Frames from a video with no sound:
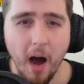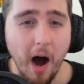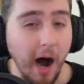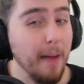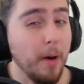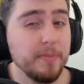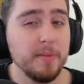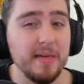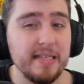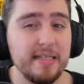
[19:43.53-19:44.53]
I'm
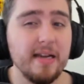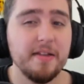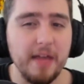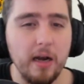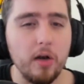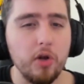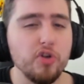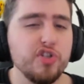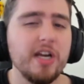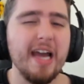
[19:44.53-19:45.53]
optimistic that
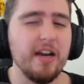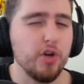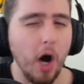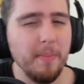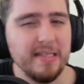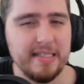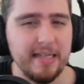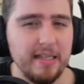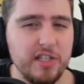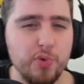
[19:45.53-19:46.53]
logic and common
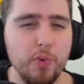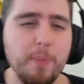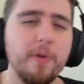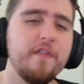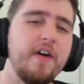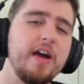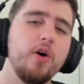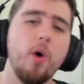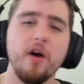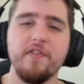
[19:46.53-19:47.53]
sense will
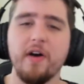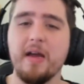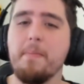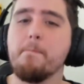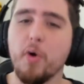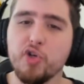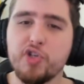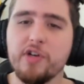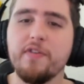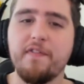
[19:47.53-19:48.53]
prevail over
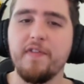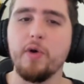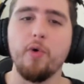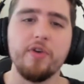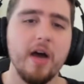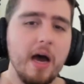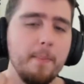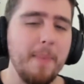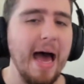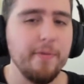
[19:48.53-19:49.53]
emotion filled
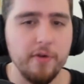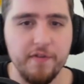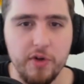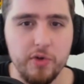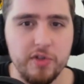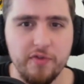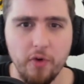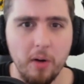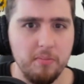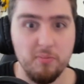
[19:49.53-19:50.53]
bad reviews
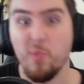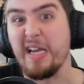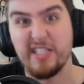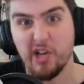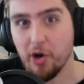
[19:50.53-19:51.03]
from weeks ago.